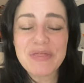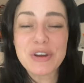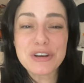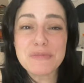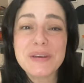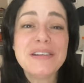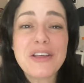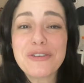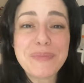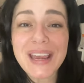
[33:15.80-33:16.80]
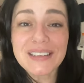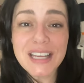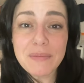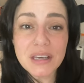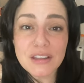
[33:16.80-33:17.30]
there could be another
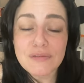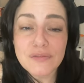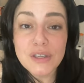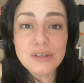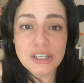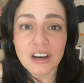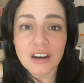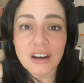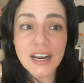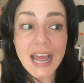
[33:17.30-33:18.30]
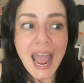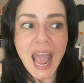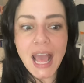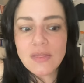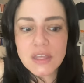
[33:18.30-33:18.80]
pandemic in the future.
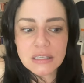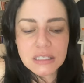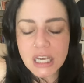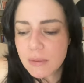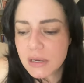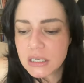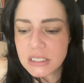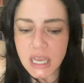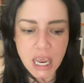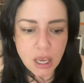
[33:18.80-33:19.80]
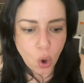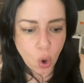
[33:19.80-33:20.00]
And this time it could take